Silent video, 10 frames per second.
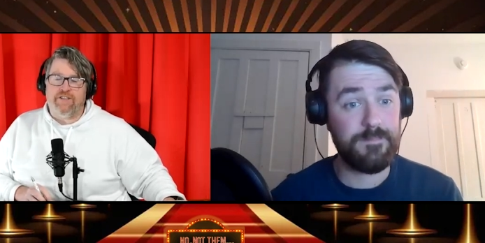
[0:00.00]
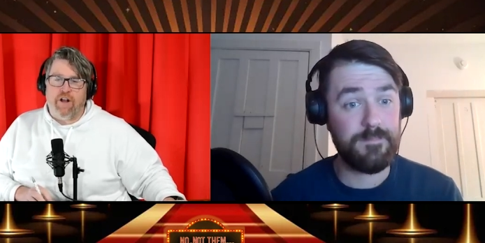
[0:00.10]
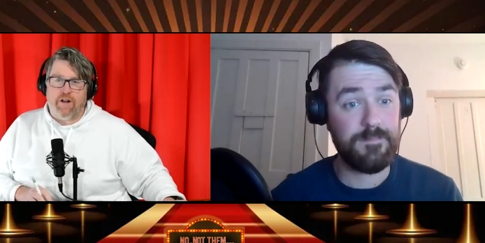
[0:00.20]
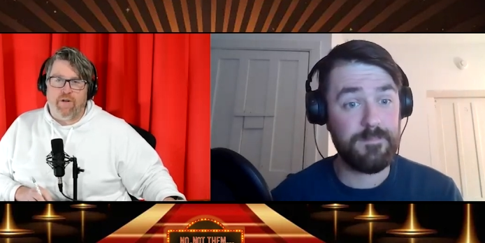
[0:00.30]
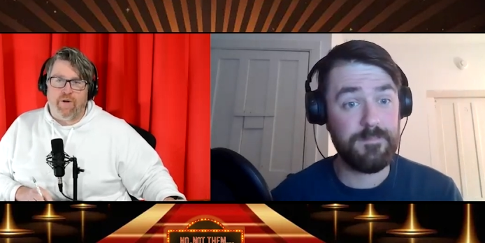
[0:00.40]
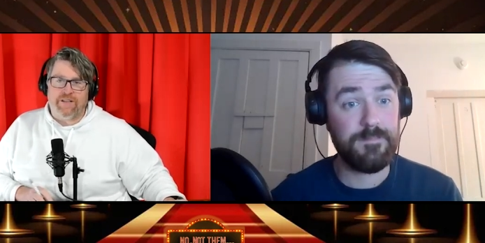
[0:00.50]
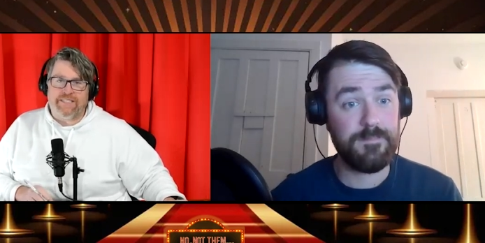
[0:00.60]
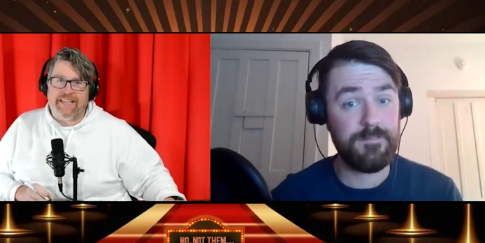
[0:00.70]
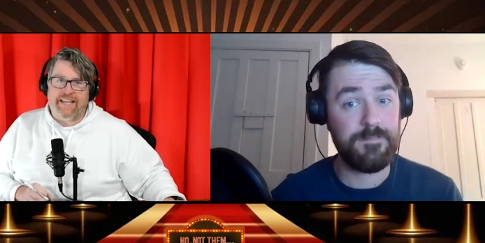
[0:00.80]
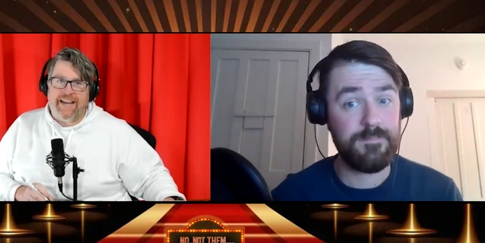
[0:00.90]
Speaker 1: dark horse, and
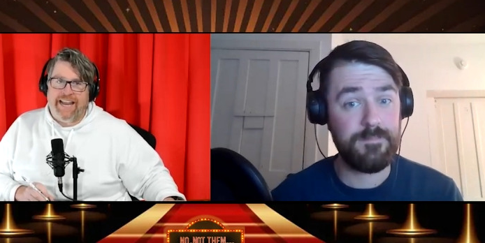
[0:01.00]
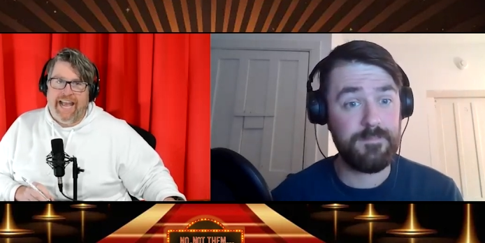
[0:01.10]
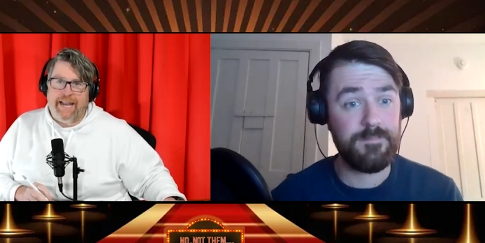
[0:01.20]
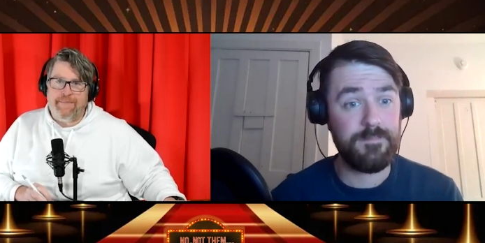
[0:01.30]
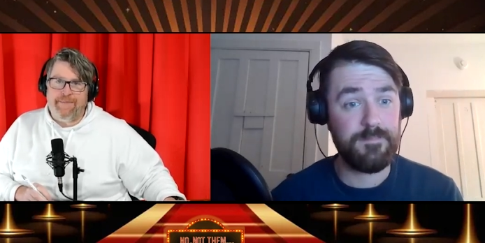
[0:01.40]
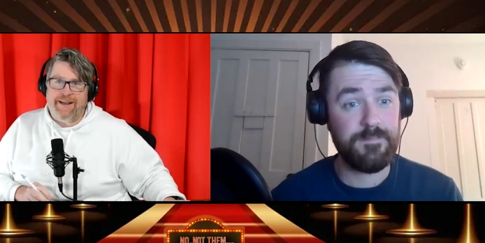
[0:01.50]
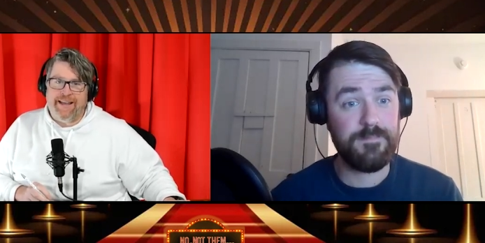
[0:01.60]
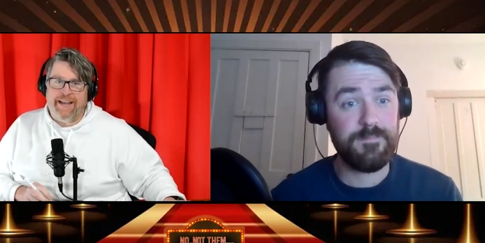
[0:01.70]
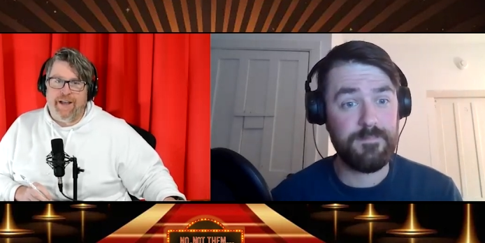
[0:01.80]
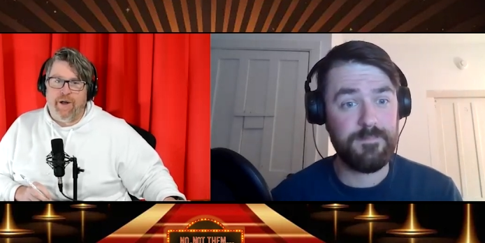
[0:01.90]
then I had my,
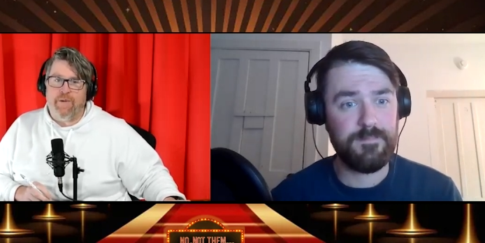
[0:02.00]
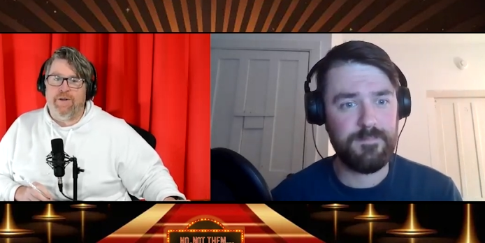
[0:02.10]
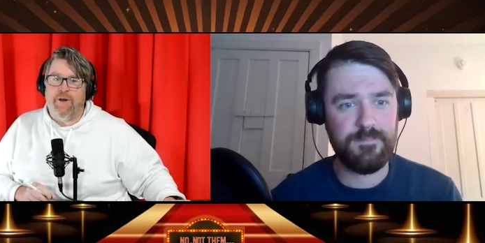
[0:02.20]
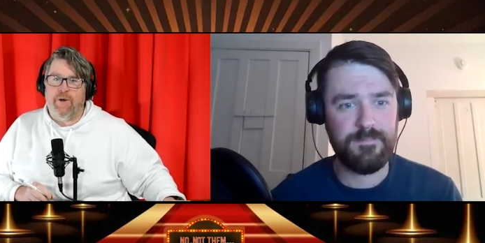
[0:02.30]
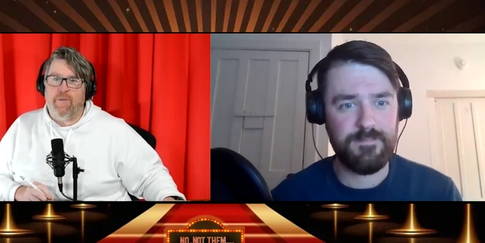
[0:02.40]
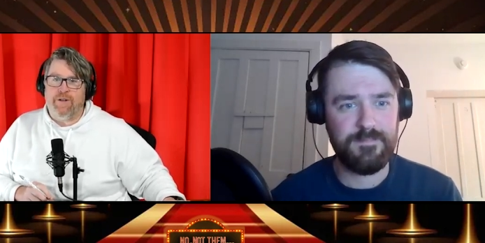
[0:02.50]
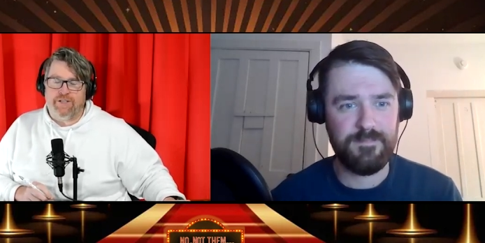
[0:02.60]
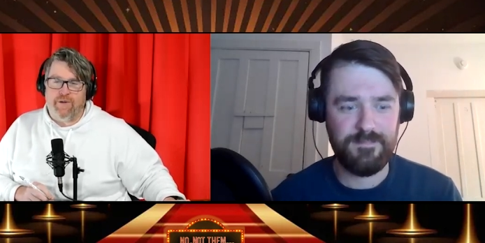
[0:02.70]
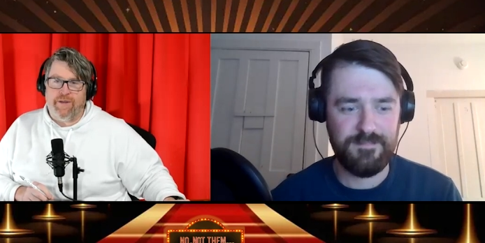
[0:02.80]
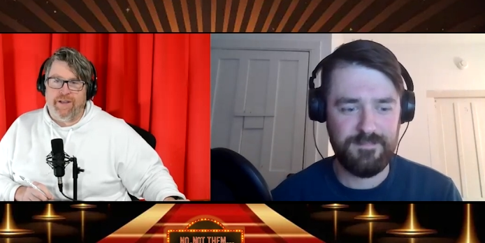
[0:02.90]
oh no, what's
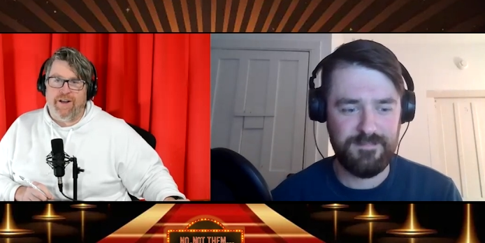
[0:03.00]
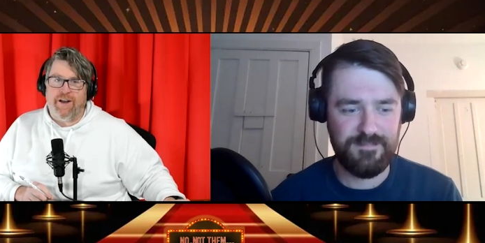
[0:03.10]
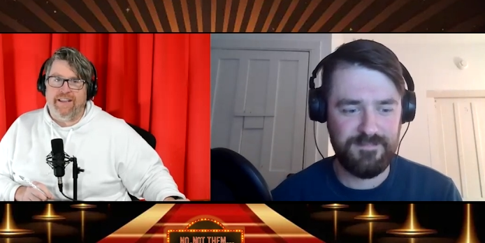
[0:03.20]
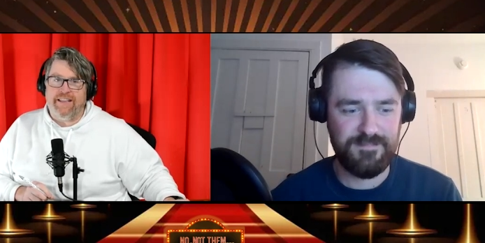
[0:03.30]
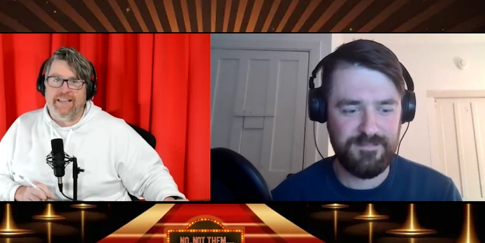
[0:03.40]
going on?